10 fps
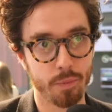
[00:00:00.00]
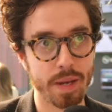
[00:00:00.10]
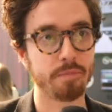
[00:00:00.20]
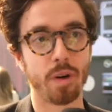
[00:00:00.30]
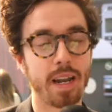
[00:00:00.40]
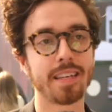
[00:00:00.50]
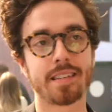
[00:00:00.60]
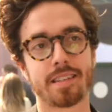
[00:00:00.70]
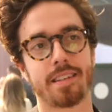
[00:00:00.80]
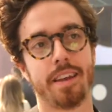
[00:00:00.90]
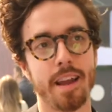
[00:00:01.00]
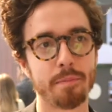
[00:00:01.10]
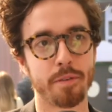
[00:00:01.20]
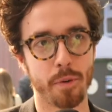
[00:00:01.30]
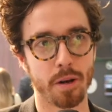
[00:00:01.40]
We released a number
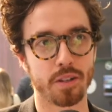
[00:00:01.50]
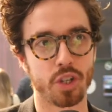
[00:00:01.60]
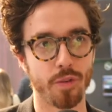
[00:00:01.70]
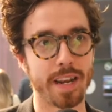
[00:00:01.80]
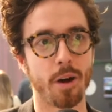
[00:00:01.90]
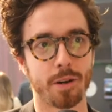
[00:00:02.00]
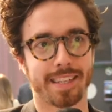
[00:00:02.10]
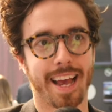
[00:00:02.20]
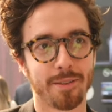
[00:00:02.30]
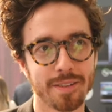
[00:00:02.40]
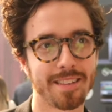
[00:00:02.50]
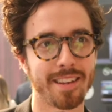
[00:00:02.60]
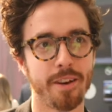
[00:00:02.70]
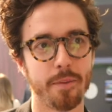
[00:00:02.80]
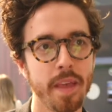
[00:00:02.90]
of products during lockdown,
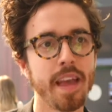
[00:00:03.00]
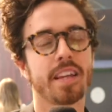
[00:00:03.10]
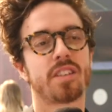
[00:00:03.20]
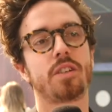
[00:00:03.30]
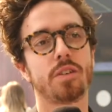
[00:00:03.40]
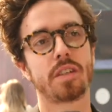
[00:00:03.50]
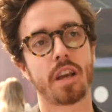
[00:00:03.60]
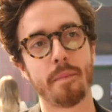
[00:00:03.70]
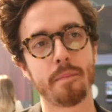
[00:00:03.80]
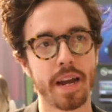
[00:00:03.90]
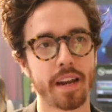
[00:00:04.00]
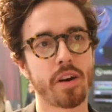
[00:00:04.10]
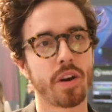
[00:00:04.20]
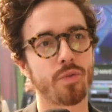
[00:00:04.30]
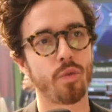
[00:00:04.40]
so it's good to come back and
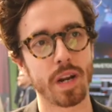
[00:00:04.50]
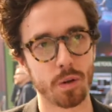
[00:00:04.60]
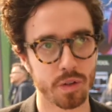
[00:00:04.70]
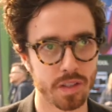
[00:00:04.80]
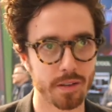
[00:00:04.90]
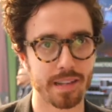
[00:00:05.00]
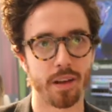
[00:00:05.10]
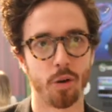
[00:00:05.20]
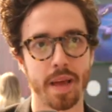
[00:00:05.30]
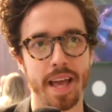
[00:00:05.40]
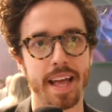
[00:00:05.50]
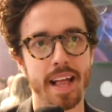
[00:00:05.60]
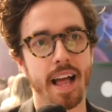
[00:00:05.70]
kind of relaunch those a little bit.